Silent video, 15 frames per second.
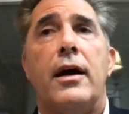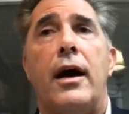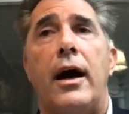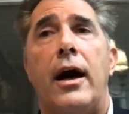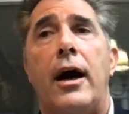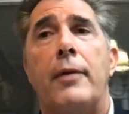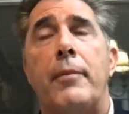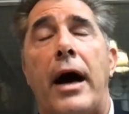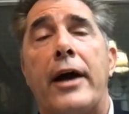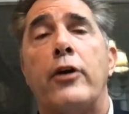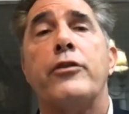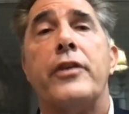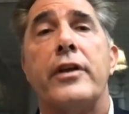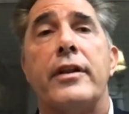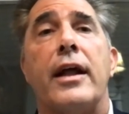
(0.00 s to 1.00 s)
I
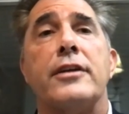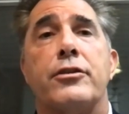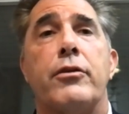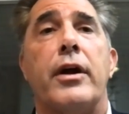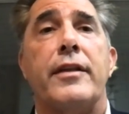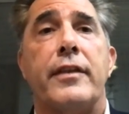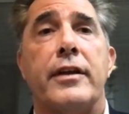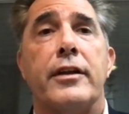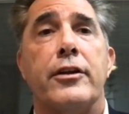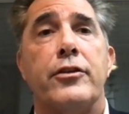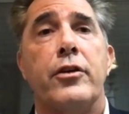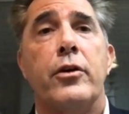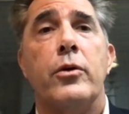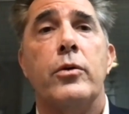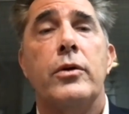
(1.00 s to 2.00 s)
don't think that's the right thing to
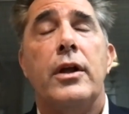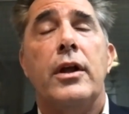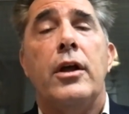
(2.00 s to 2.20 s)
do.